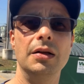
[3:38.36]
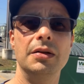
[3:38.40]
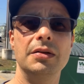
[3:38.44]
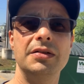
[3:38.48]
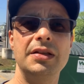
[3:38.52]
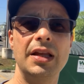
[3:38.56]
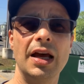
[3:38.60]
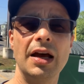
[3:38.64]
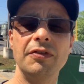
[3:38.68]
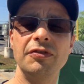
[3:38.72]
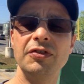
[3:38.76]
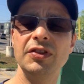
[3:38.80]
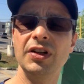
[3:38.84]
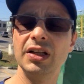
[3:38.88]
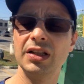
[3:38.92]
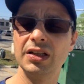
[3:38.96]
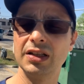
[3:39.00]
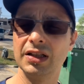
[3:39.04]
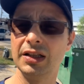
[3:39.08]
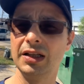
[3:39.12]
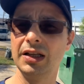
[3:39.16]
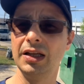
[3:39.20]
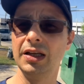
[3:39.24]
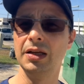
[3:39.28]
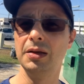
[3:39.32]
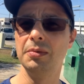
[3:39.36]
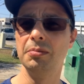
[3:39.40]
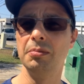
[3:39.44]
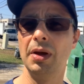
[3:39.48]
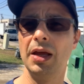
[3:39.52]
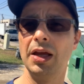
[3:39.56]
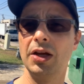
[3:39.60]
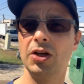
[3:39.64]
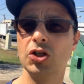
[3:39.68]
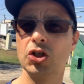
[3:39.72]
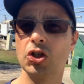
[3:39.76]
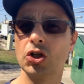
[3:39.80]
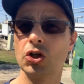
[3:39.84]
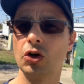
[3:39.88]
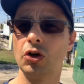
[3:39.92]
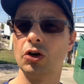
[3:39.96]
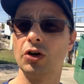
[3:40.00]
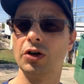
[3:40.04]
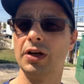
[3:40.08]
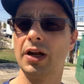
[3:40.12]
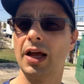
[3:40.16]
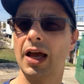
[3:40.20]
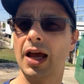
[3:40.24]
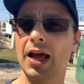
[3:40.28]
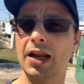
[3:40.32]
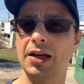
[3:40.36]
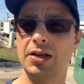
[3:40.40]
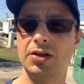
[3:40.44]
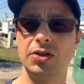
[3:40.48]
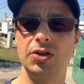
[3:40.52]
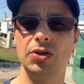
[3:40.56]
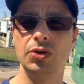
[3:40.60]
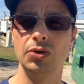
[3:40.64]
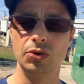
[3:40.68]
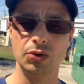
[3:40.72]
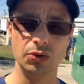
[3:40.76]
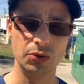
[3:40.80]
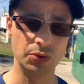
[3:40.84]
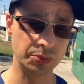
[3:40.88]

definitely make sure that you